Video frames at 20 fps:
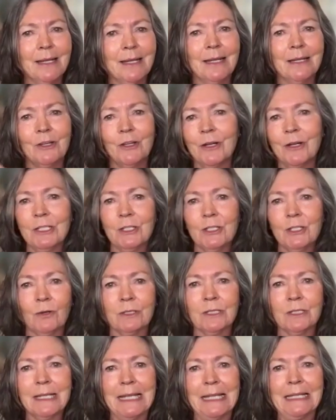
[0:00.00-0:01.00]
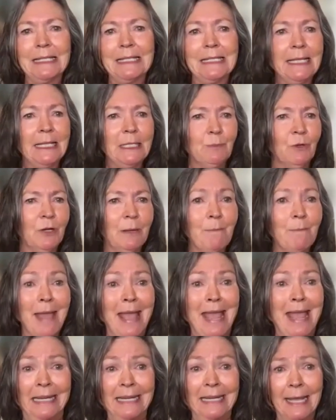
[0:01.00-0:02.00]
And, as Dr. Ken says, putting
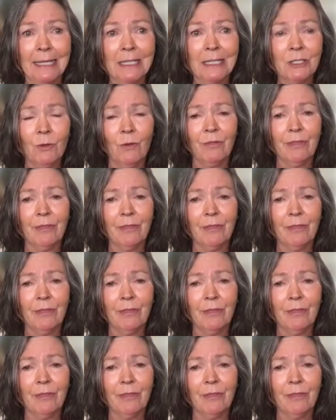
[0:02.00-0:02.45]
Band-Aids on